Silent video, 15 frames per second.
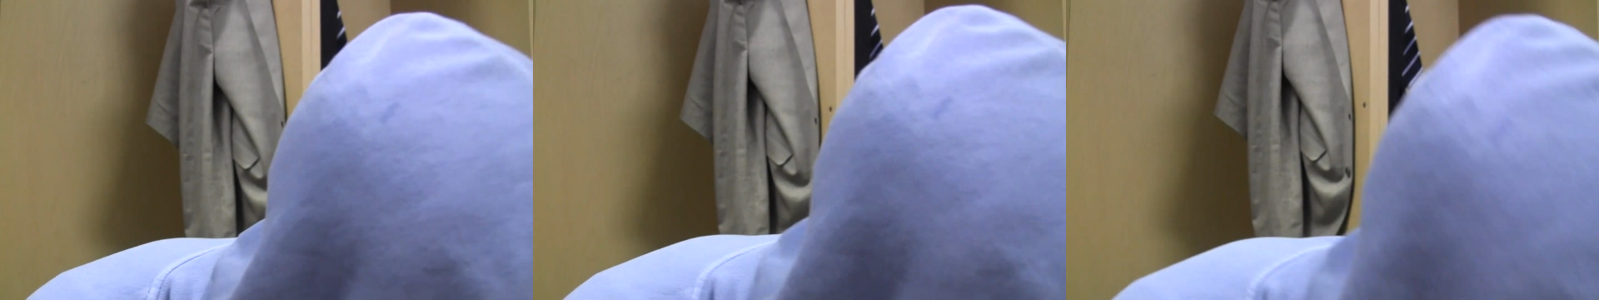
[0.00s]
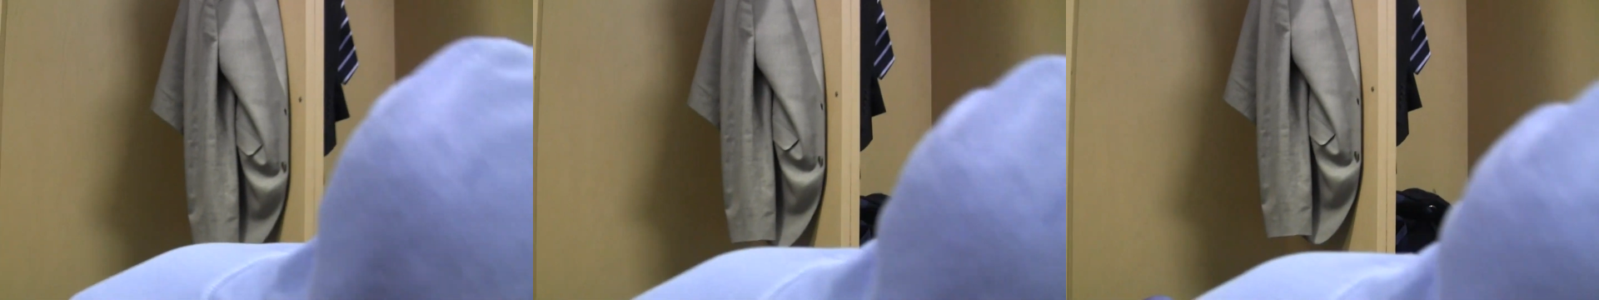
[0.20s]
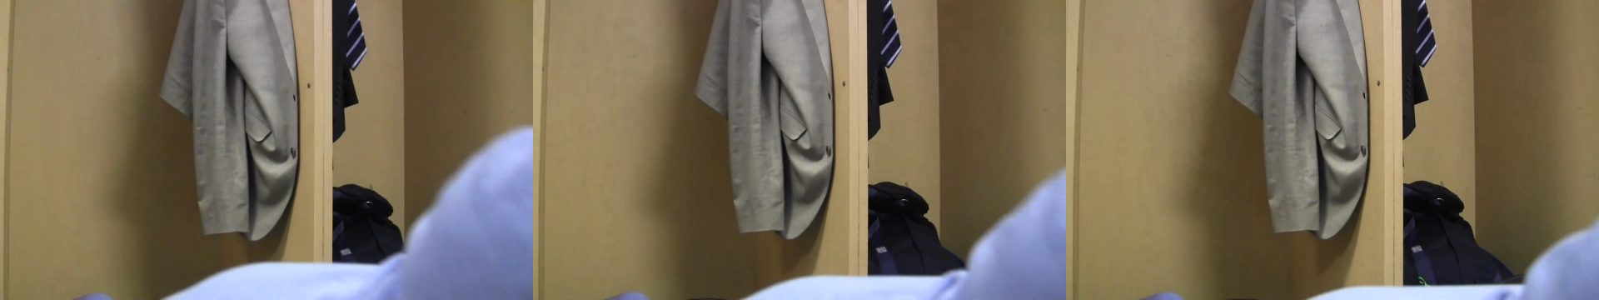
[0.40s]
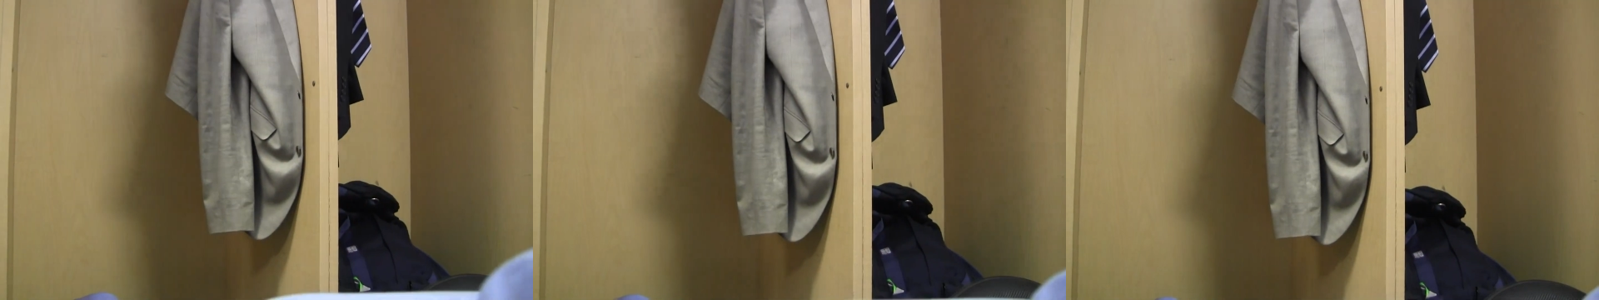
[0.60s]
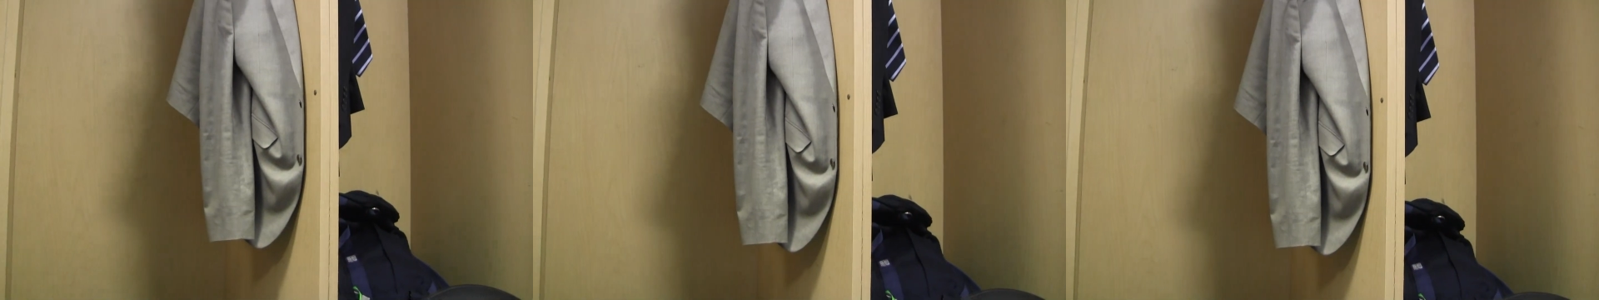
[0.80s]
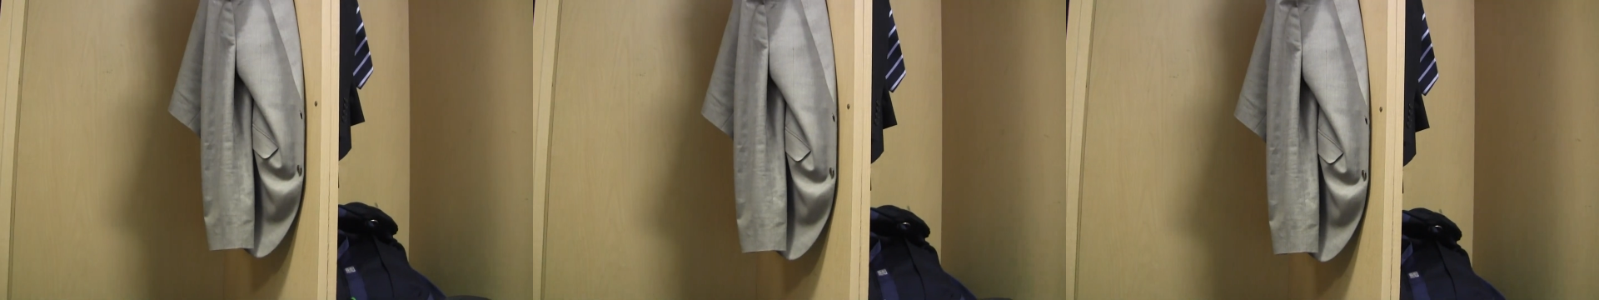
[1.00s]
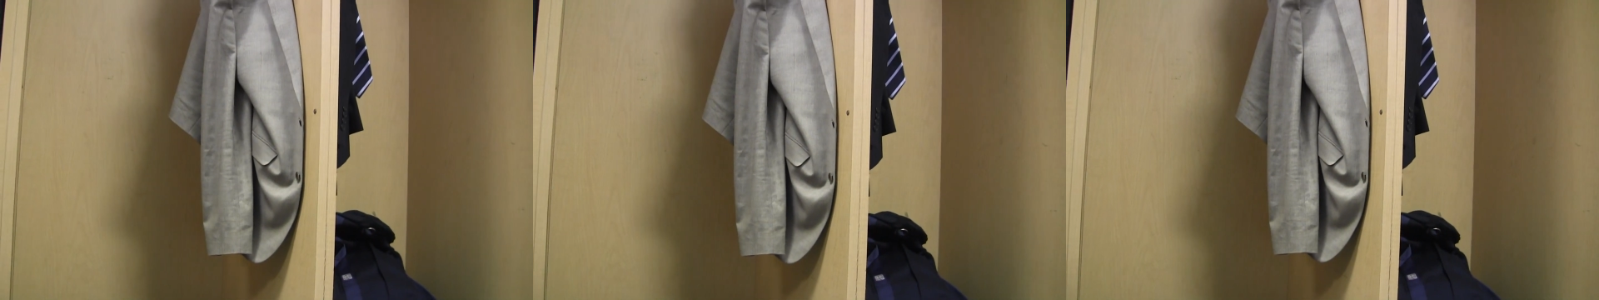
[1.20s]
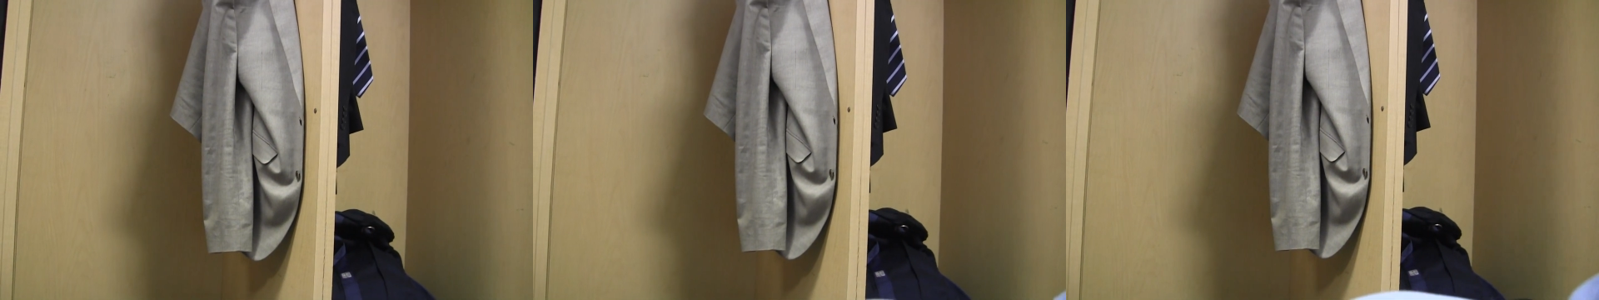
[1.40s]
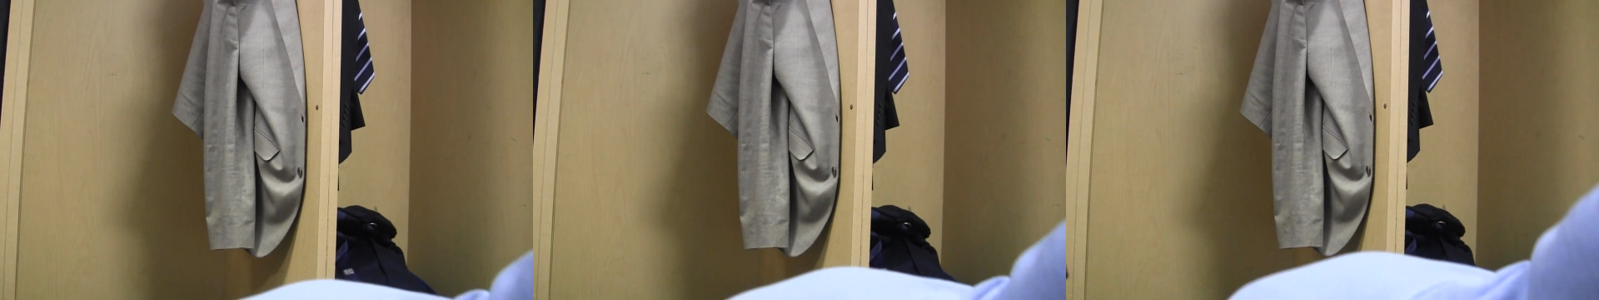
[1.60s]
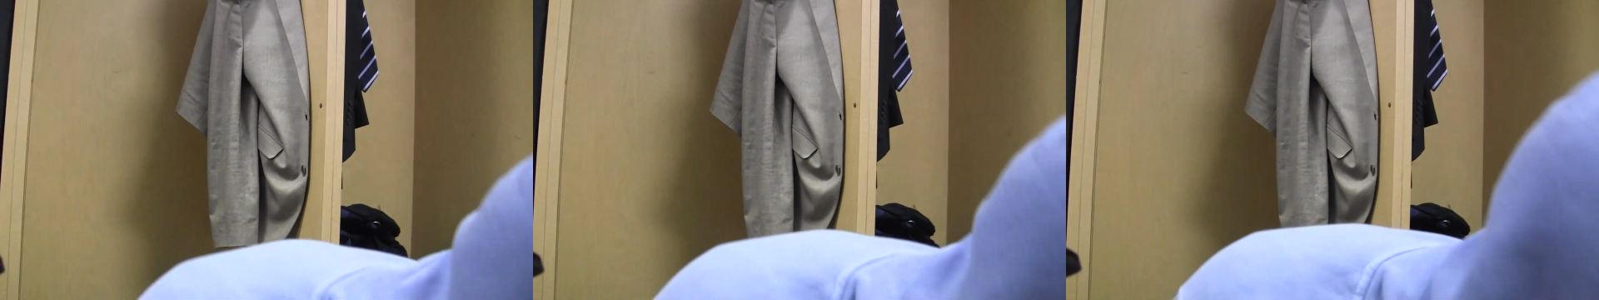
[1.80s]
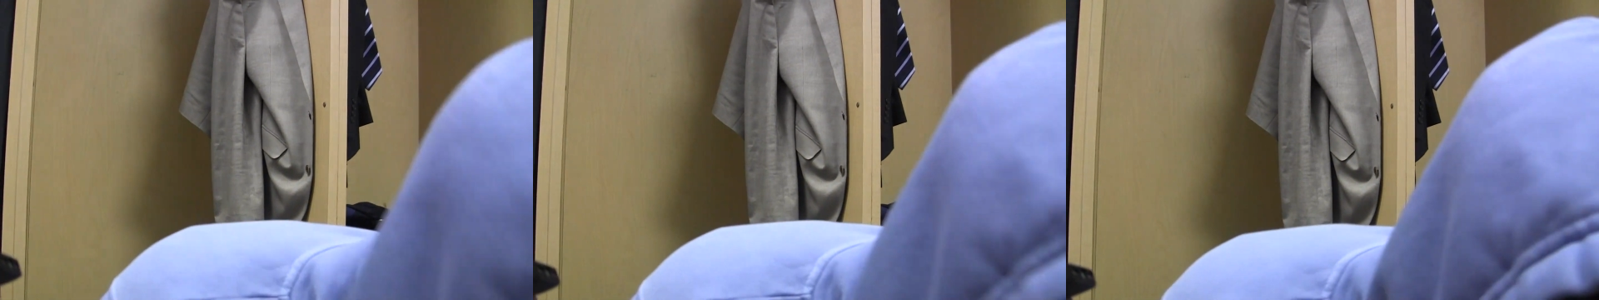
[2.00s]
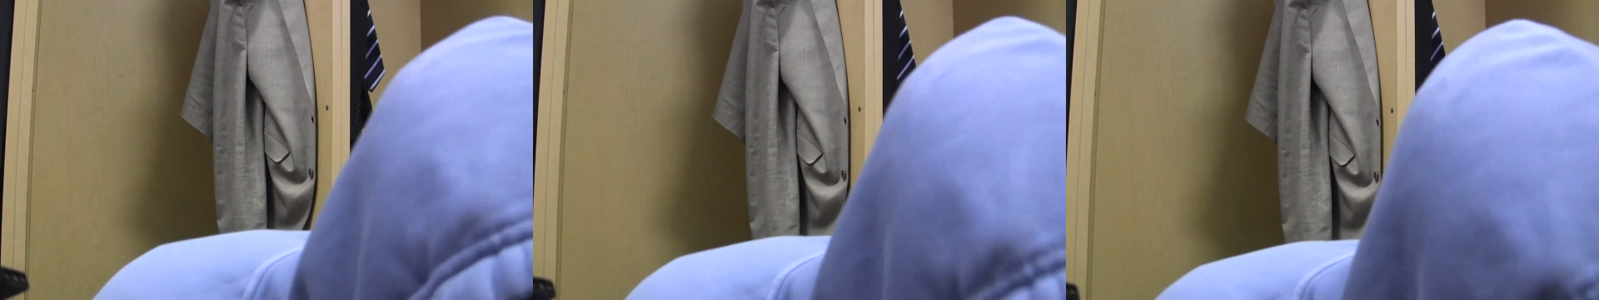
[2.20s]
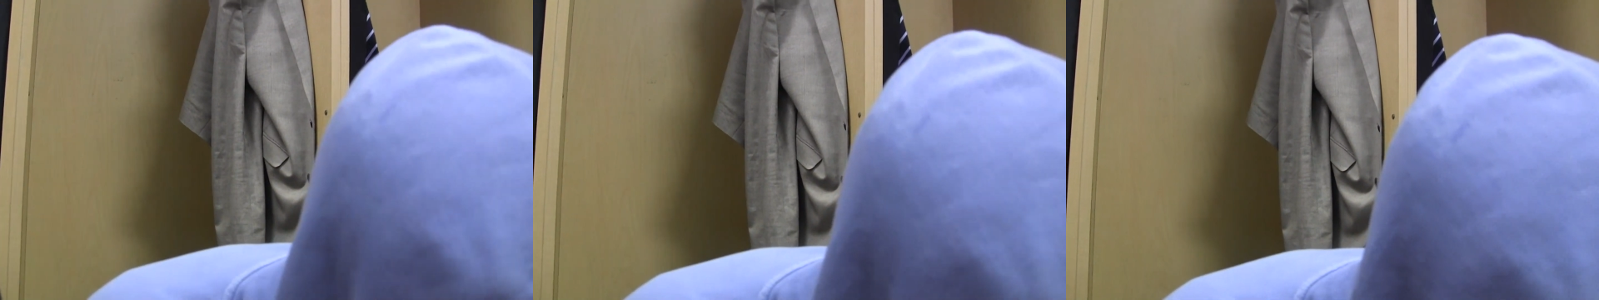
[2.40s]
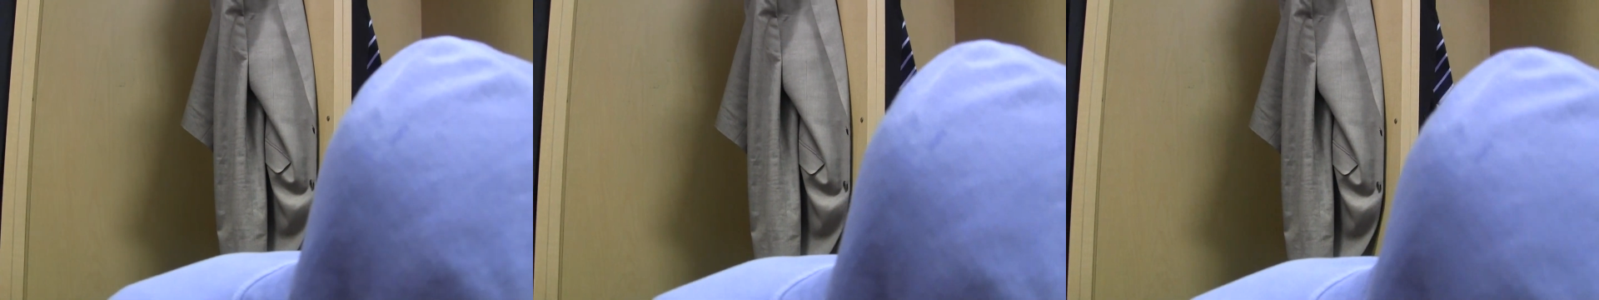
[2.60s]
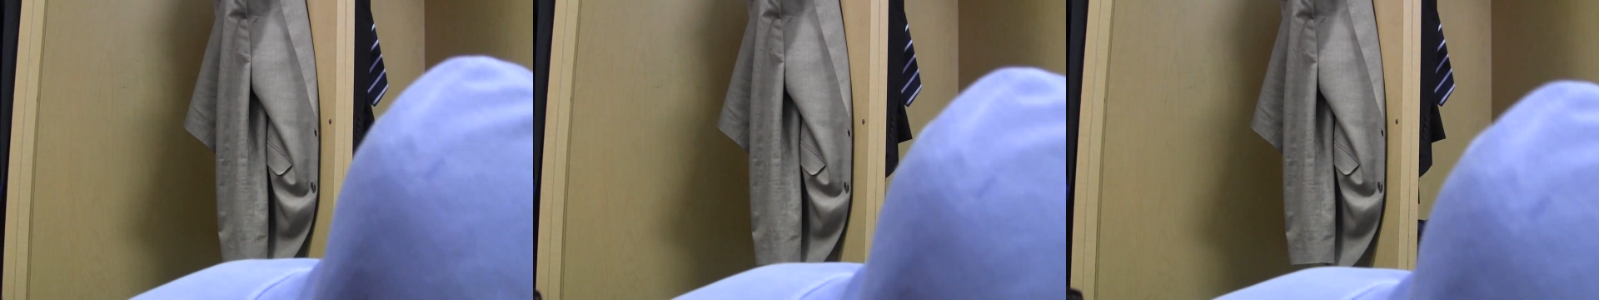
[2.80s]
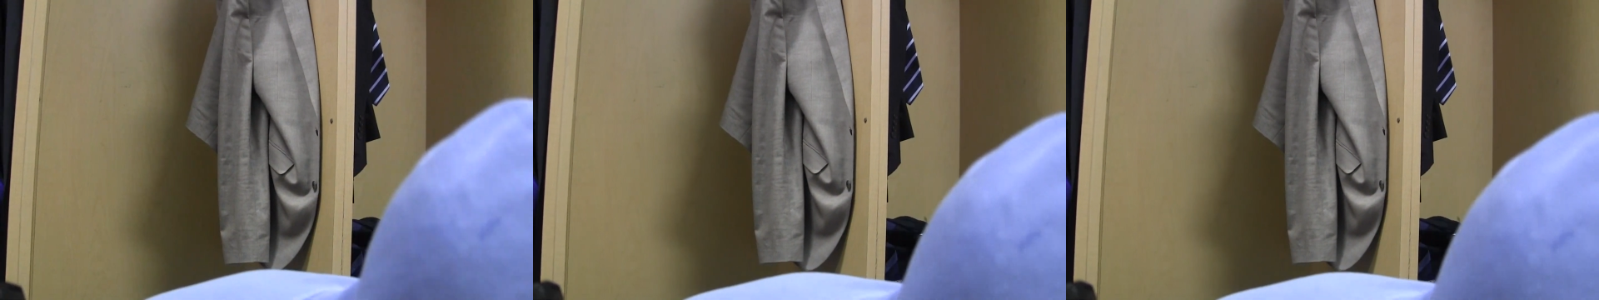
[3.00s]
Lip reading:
Nobody's mouth can be seen.